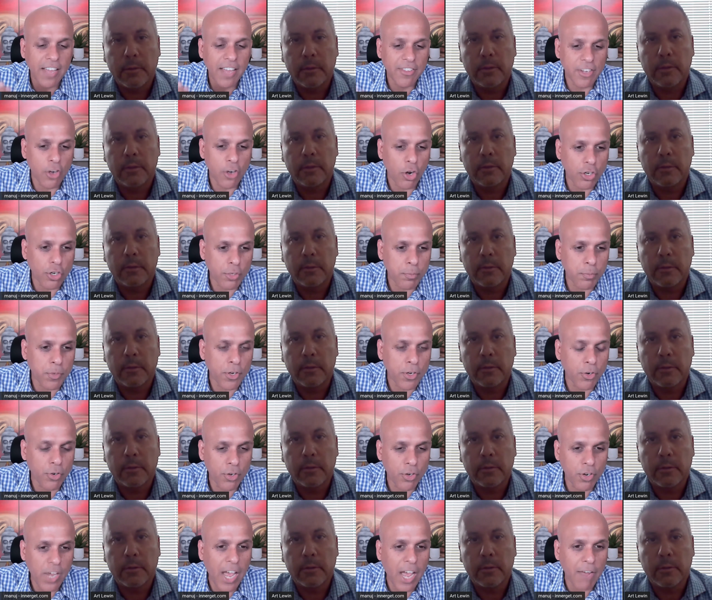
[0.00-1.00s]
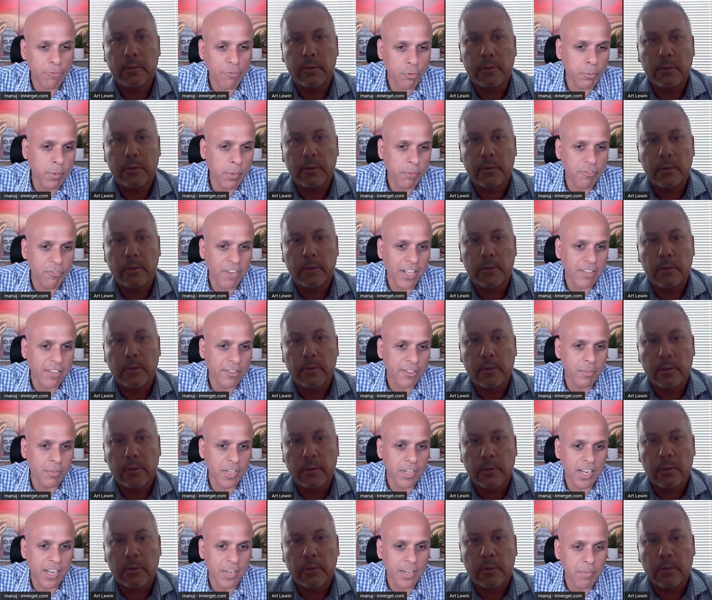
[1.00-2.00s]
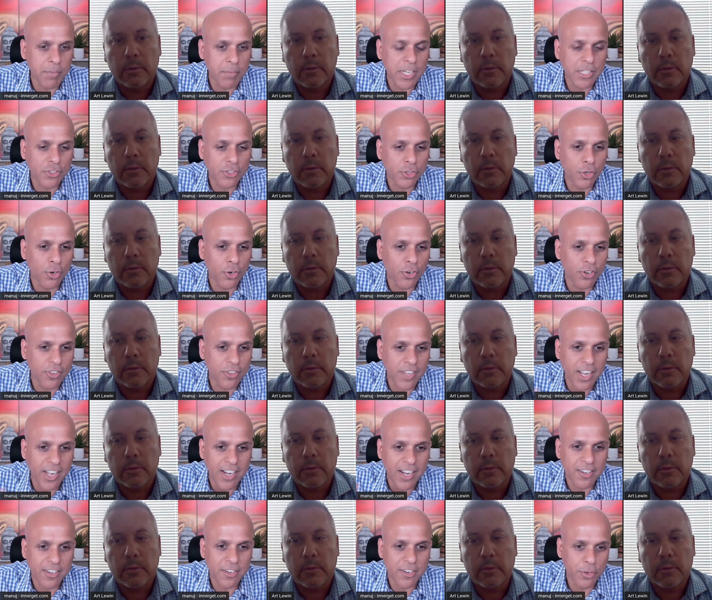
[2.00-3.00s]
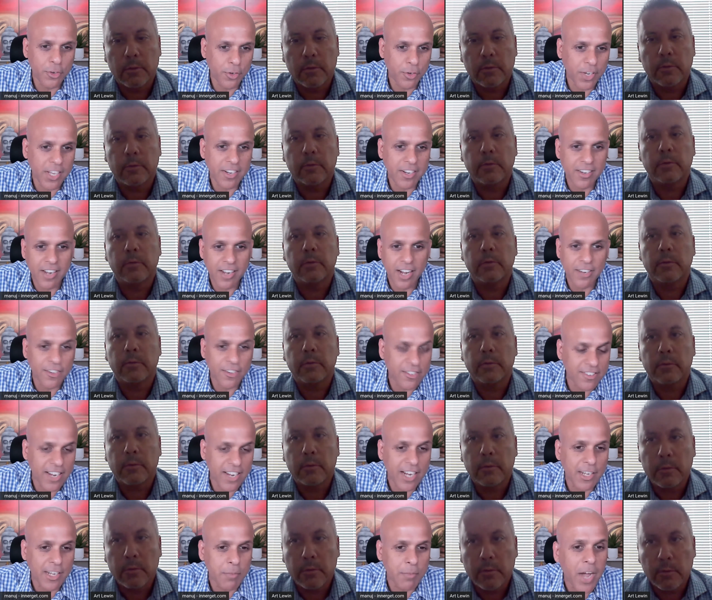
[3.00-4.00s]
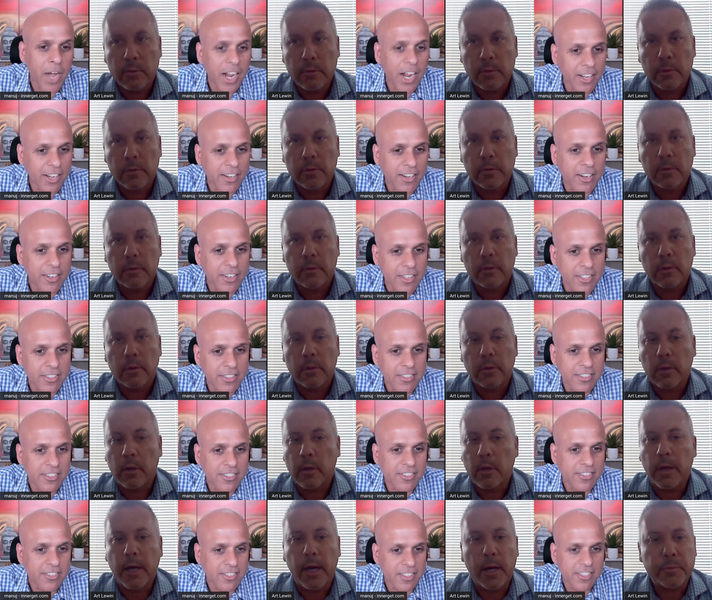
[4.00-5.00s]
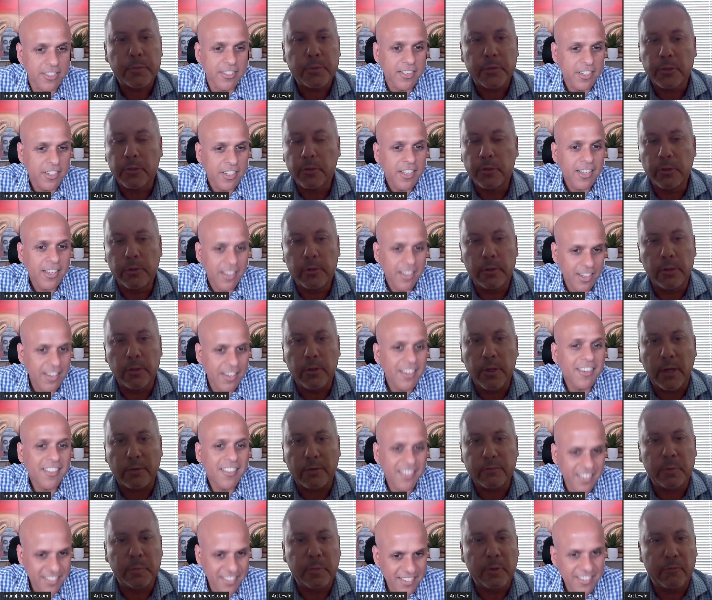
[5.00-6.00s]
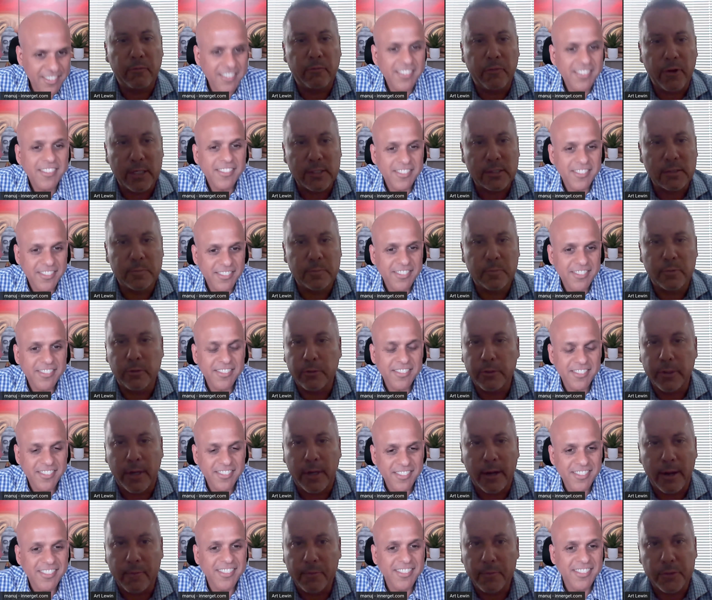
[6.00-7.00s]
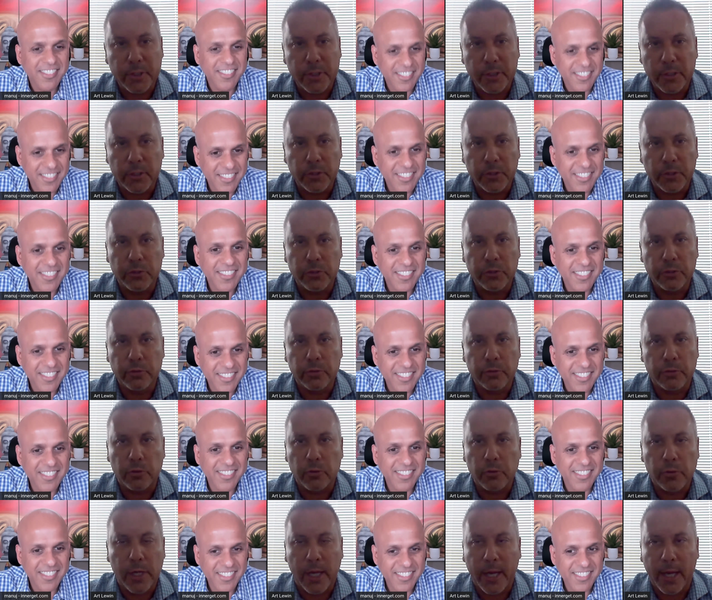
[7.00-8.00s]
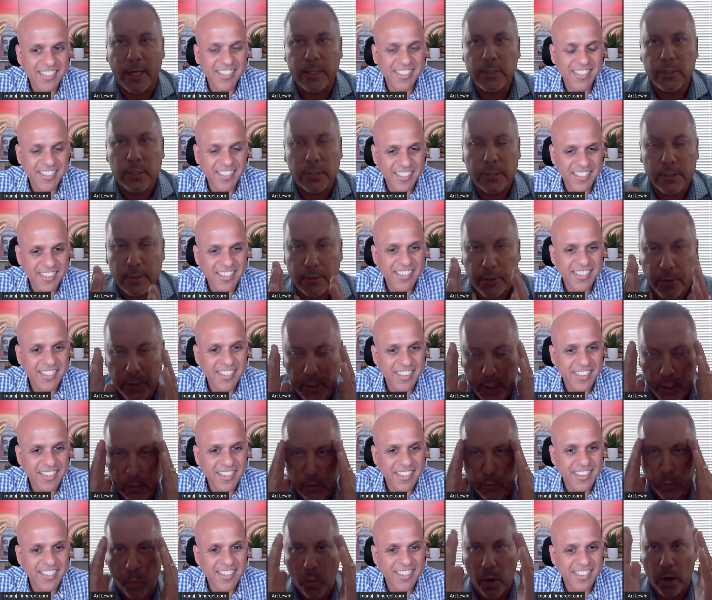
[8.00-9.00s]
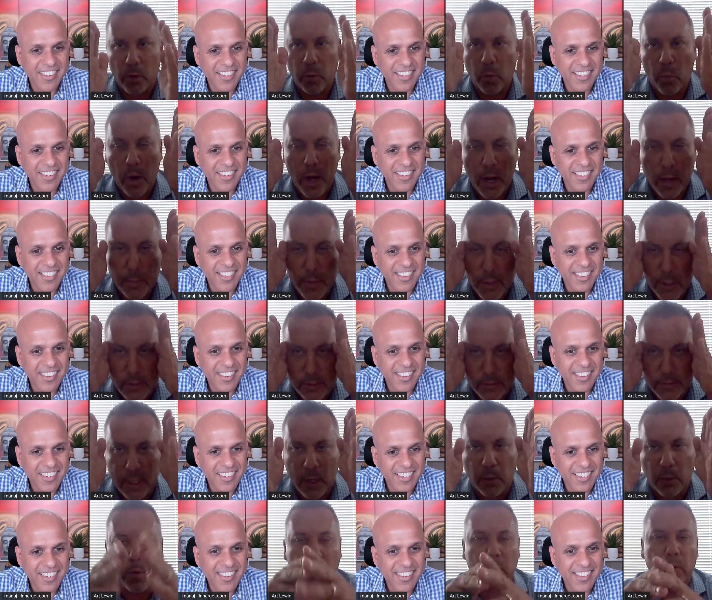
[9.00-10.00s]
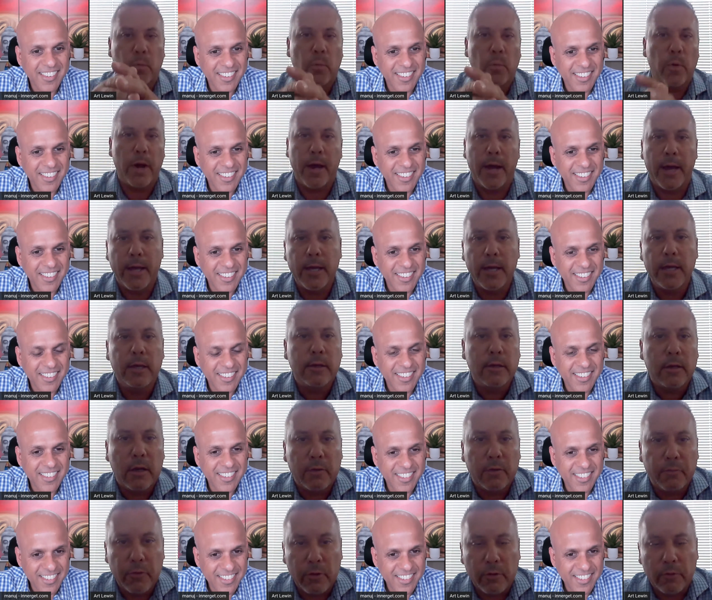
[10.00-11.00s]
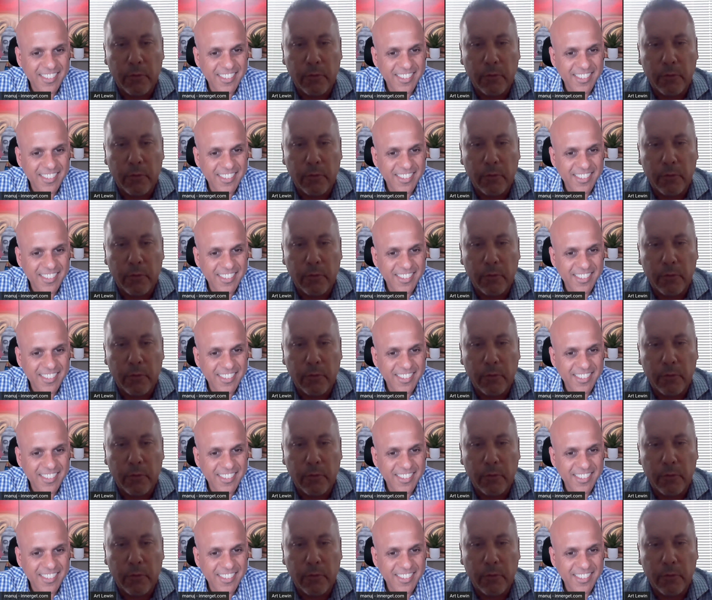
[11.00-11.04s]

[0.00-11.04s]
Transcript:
Speaker 1: as an entrepreneur, you have to be flexible and make sure that you can understand the market conditions. And
Speaker 2: absolutely, you have to be flexible in everything you do. You can't just think one way because that one way, if